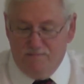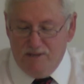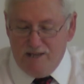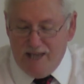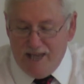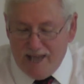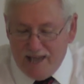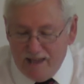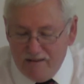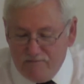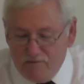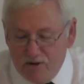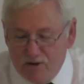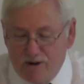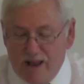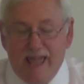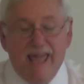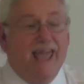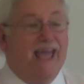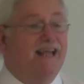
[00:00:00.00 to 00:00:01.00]

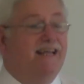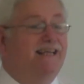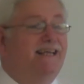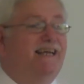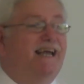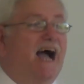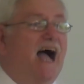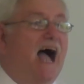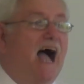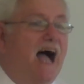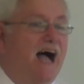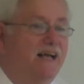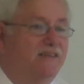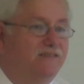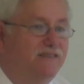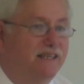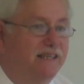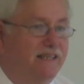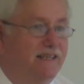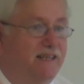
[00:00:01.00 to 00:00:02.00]
Behavior and
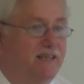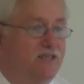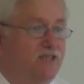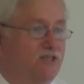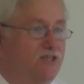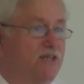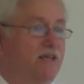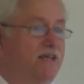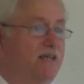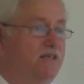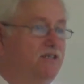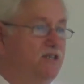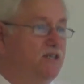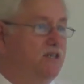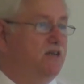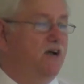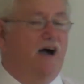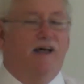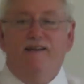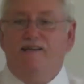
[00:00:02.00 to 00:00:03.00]
godliness.
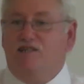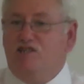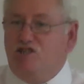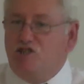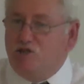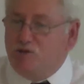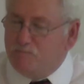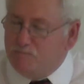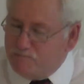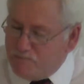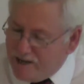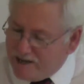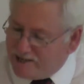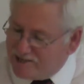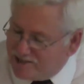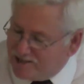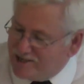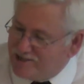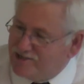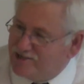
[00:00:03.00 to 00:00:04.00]
See, God
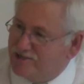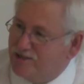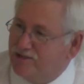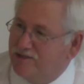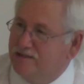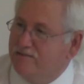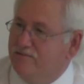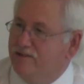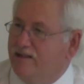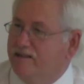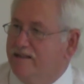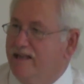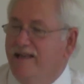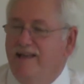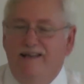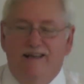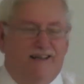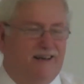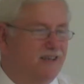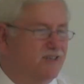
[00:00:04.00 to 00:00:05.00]
expects us to live like that.
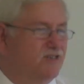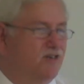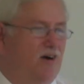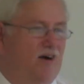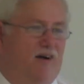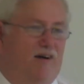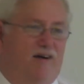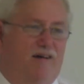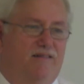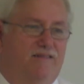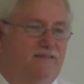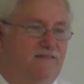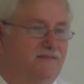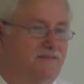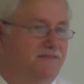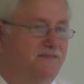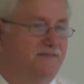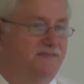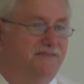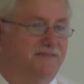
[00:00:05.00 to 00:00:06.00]
And it's hard.
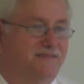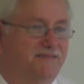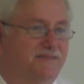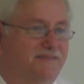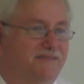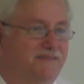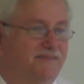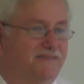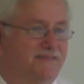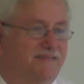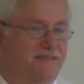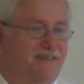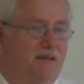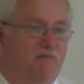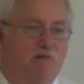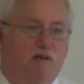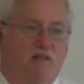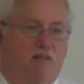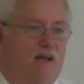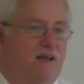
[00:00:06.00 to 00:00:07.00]

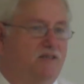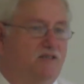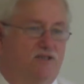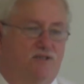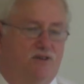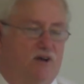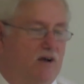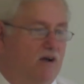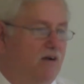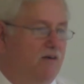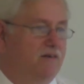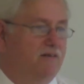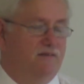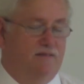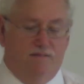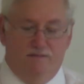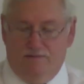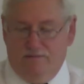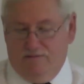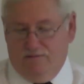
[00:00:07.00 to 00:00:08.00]
I realize it's hard.
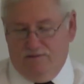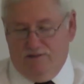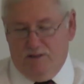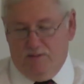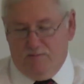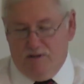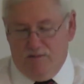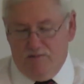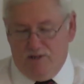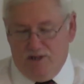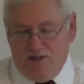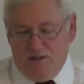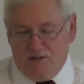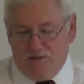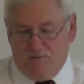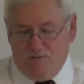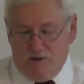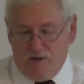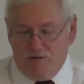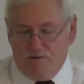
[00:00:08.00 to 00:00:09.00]
Sometimes it
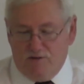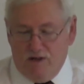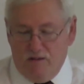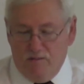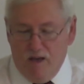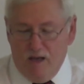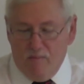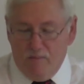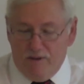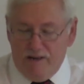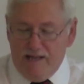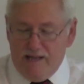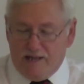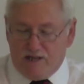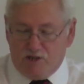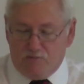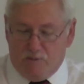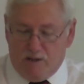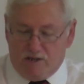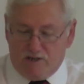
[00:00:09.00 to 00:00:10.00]
gets frustrating, but He
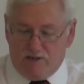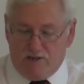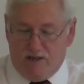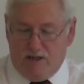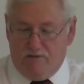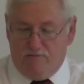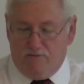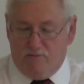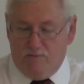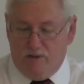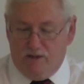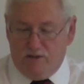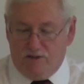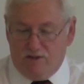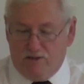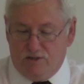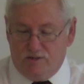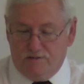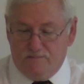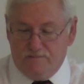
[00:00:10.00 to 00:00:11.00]
expects that from
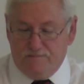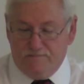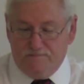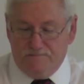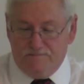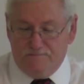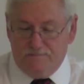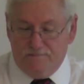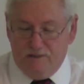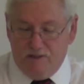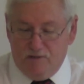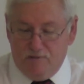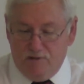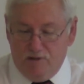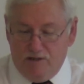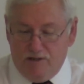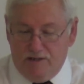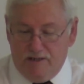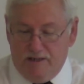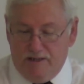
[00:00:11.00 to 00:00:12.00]
us. He
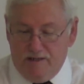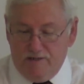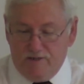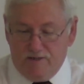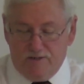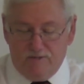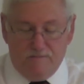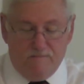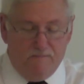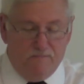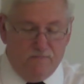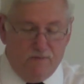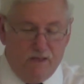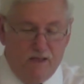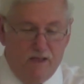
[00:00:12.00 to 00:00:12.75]
really does